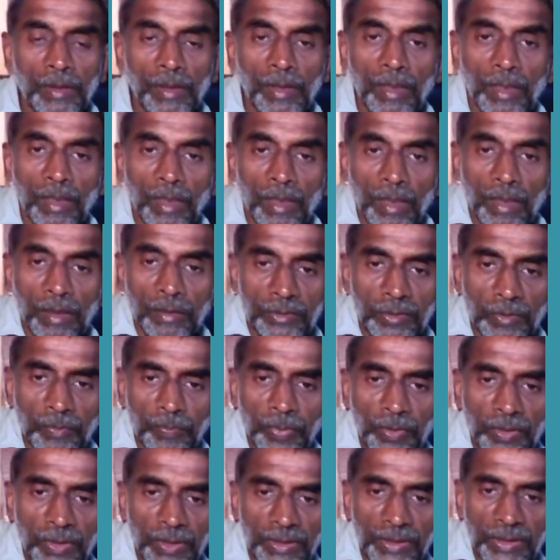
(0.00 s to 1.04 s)
So
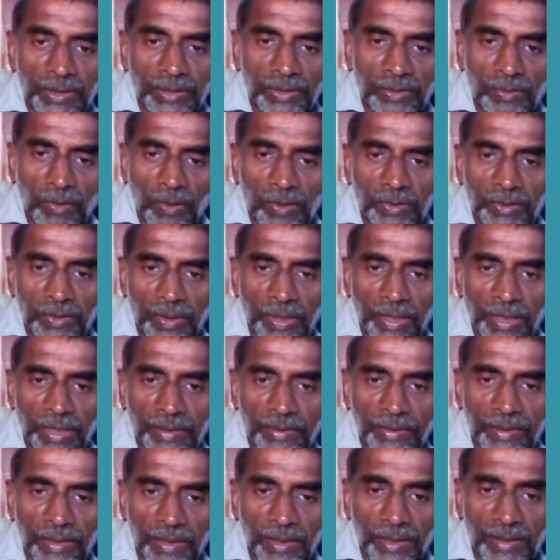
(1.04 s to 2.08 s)
putting this all
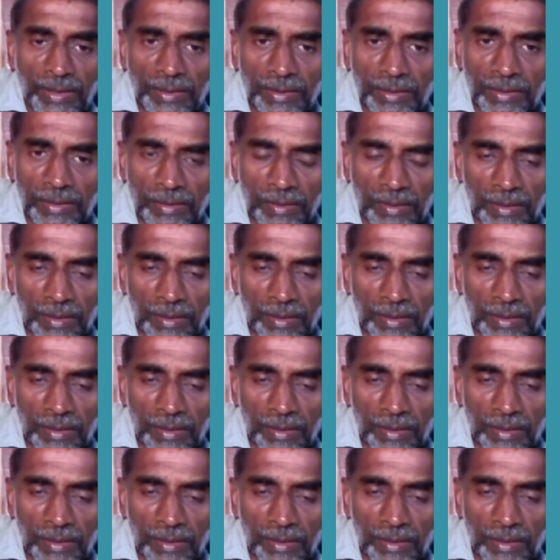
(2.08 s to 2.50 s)
together,